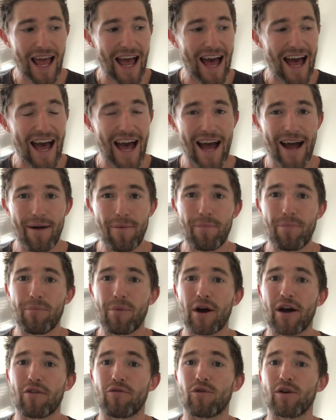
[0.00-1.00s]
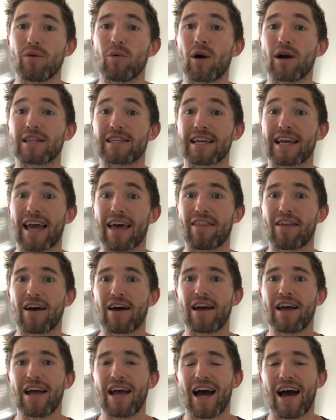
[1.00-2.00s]
but if we work
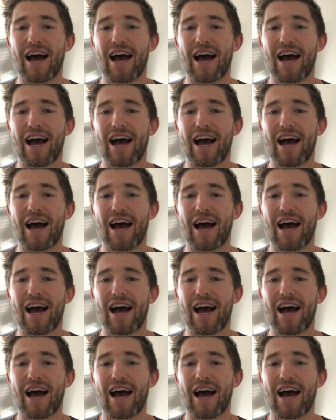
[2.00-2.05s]
together